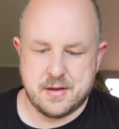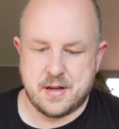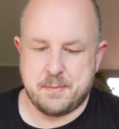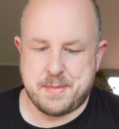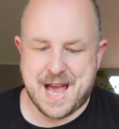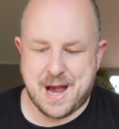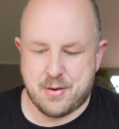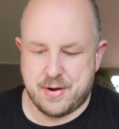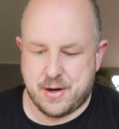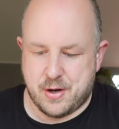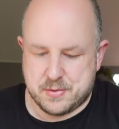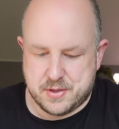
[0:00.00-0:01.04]
kind of
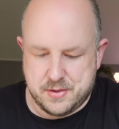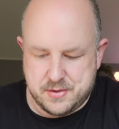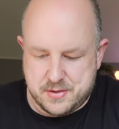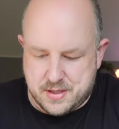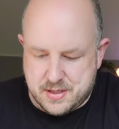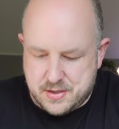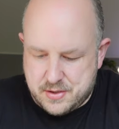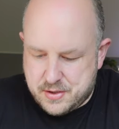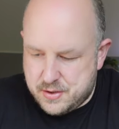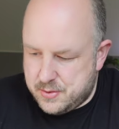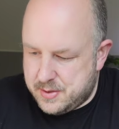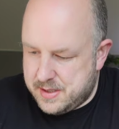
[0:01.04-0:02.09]
powering options, I'll
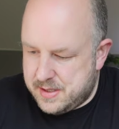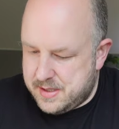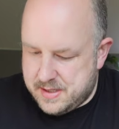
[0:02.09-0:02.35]
undo